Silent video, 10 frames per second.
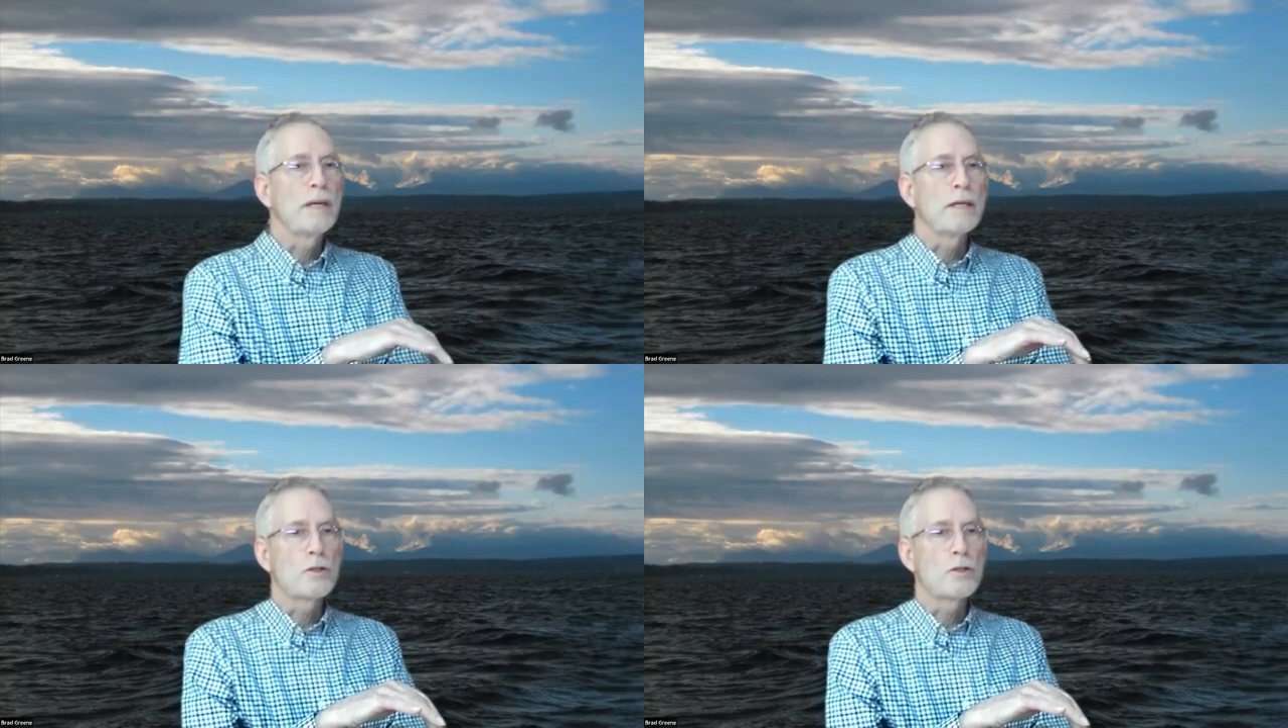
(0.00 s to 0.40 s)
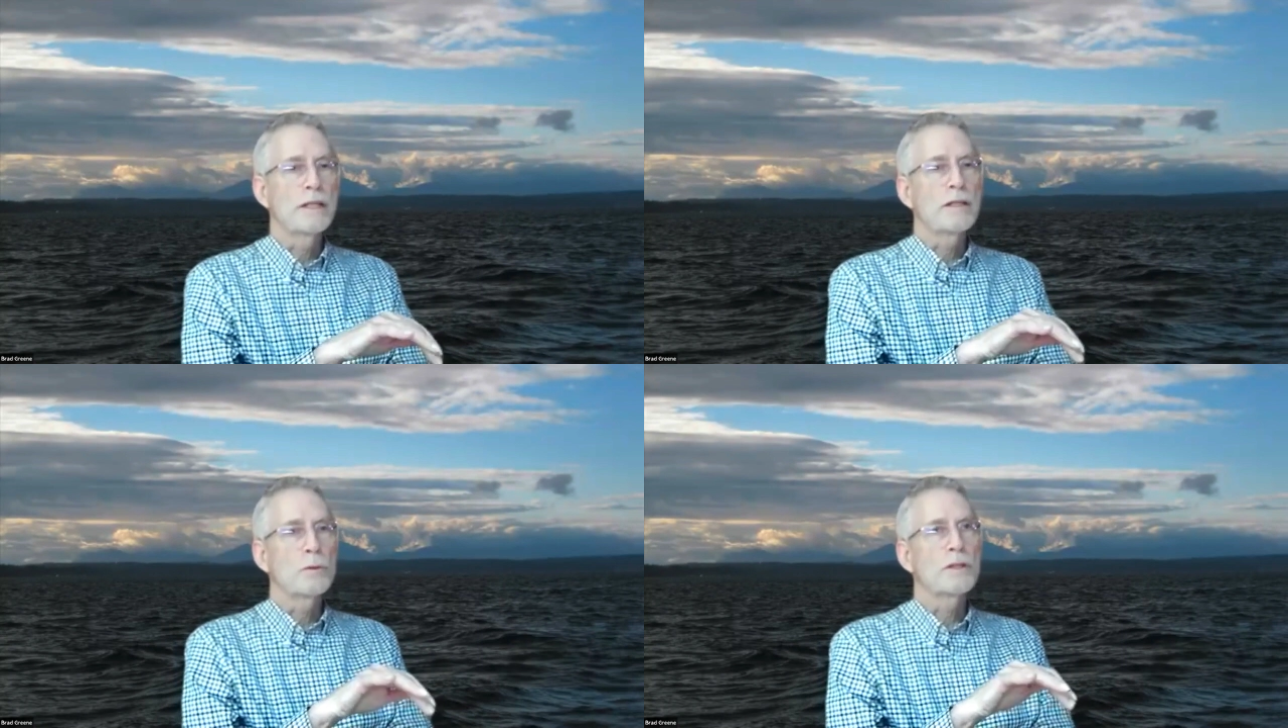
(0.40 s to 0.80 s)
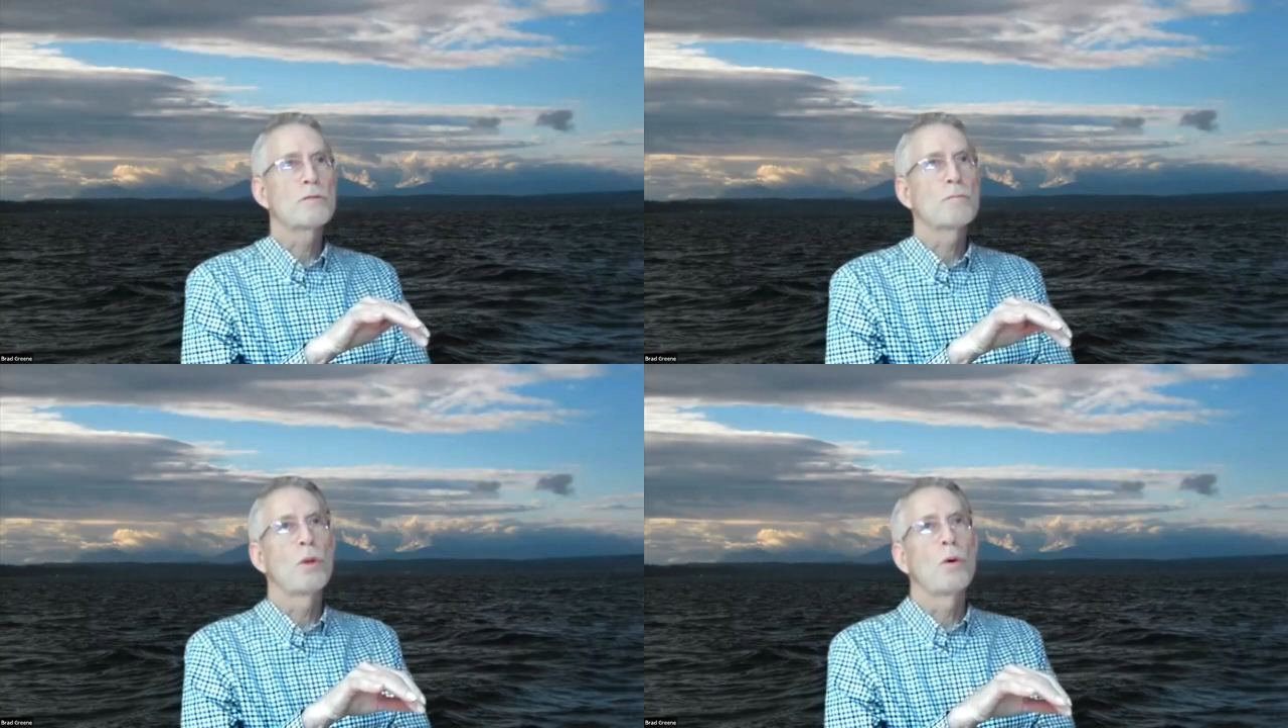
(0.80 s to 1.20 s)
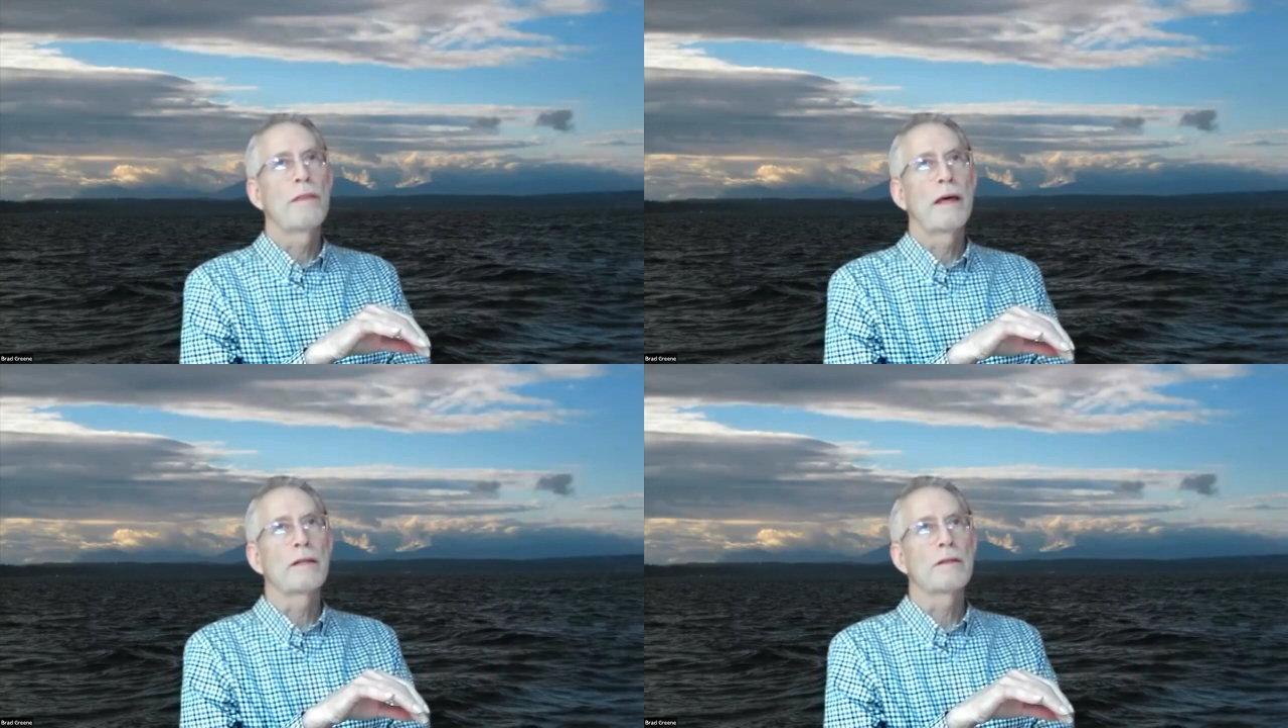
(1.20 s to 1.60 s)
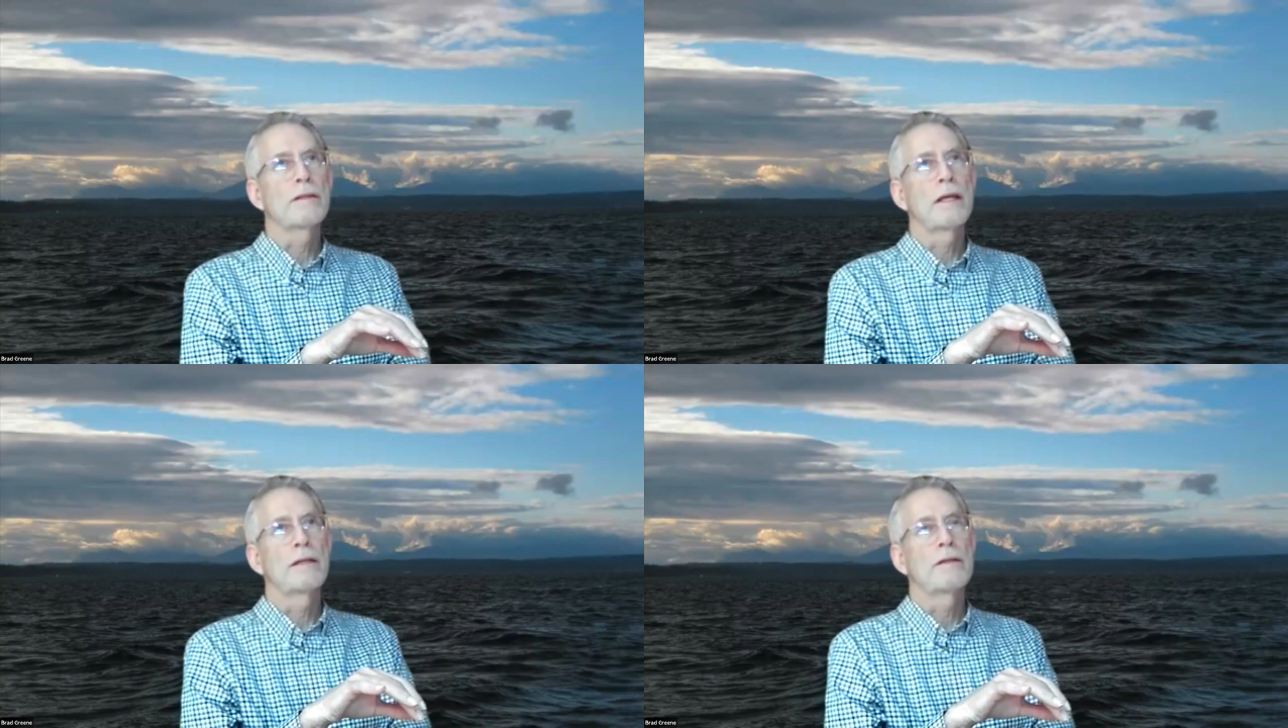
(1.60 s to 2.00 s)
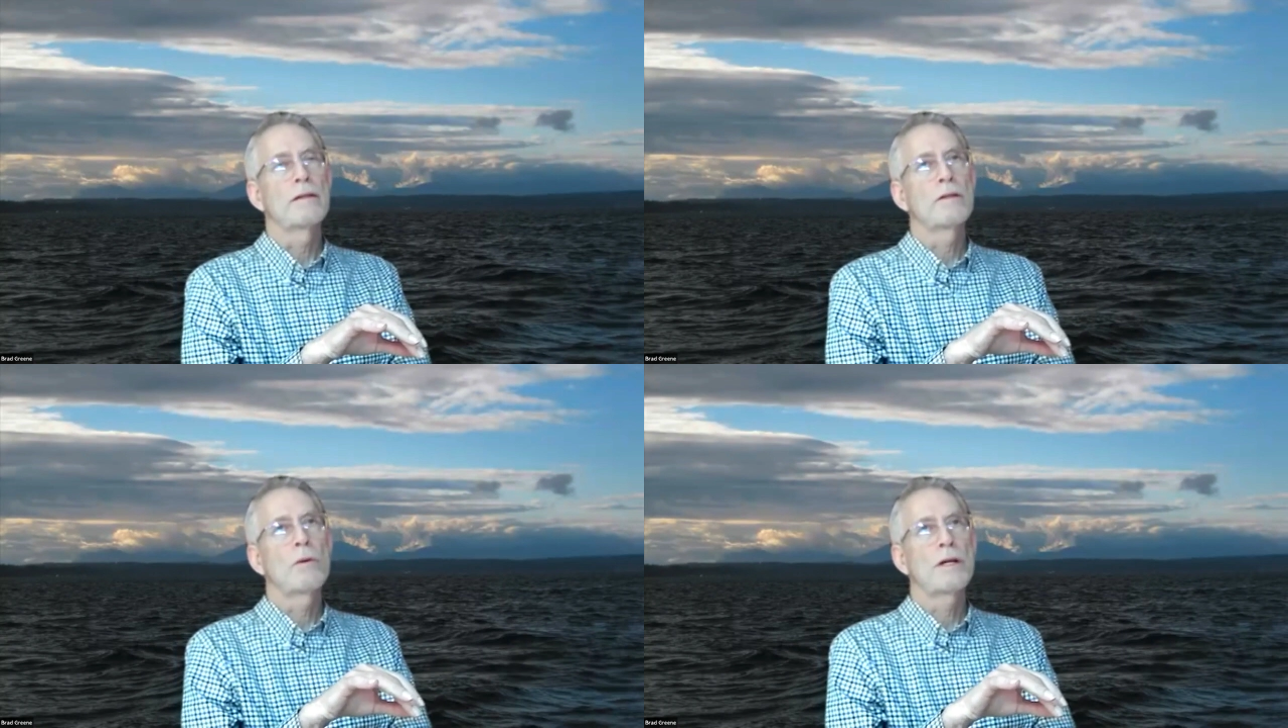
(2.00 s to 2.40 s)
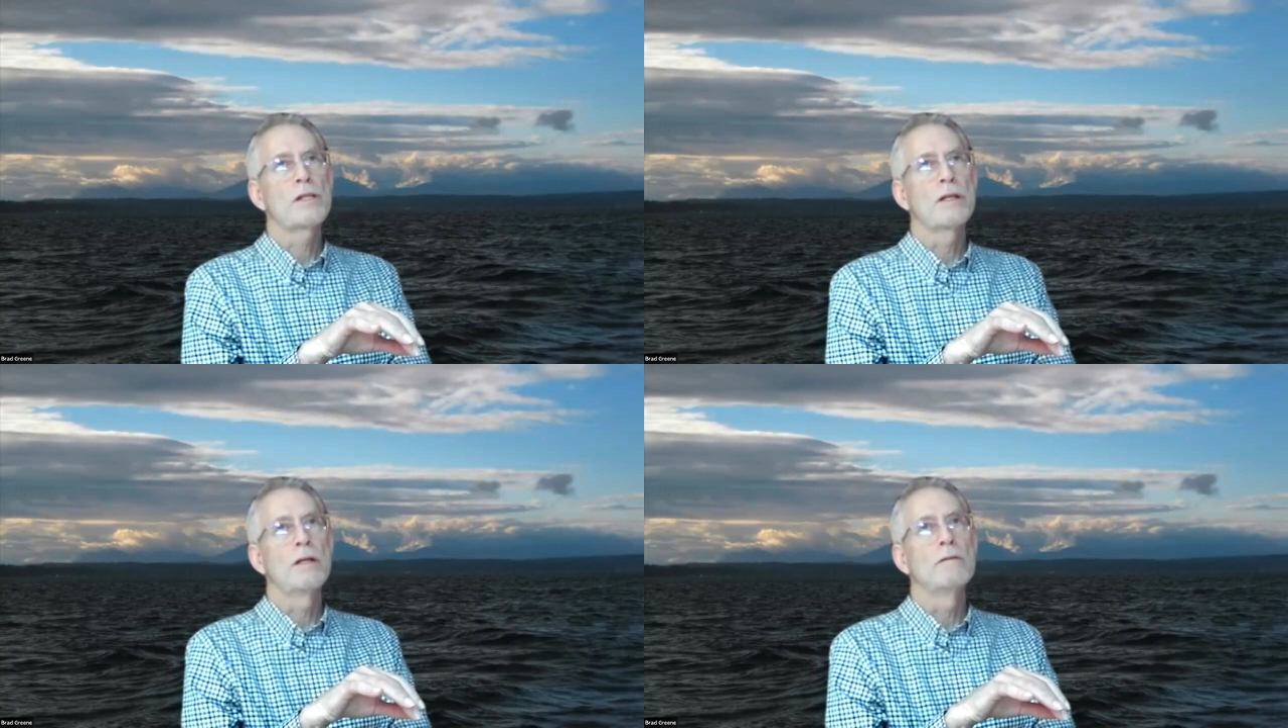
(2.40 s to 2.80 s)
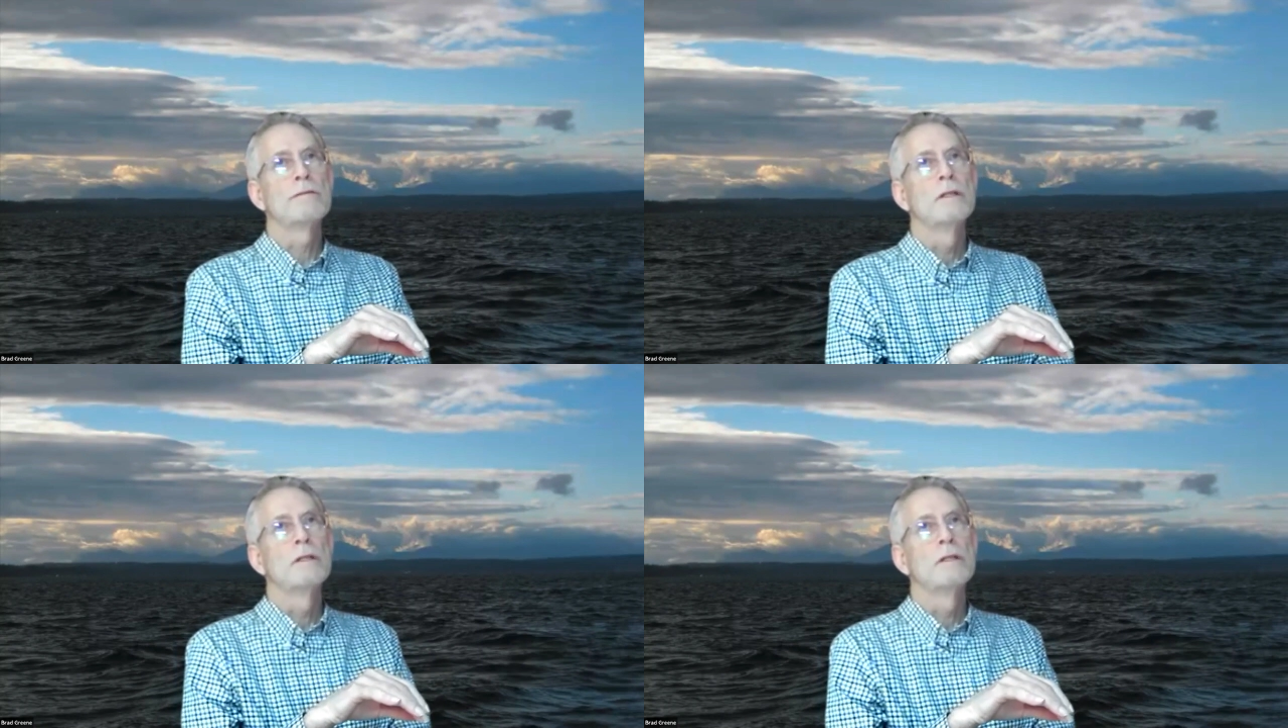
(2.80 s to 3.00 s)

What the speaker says: be interesting to explore that question of,